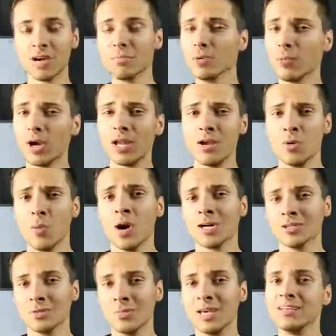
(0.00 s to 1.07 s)
I've been waiting a
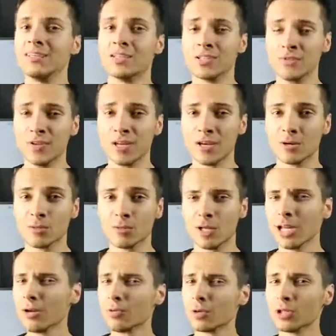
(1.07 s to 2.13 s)
while to make this video.
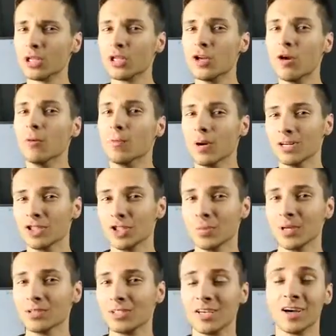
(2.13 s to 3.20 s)
We didn't really know much
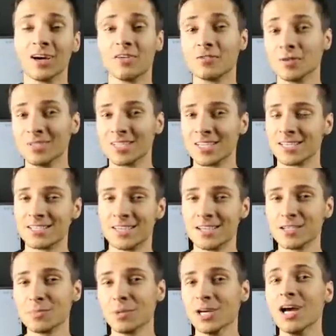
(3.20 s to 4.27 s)
about the iPhone
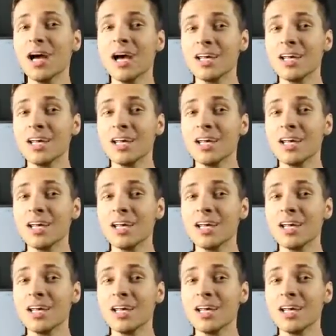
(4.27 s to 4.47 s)
6s, but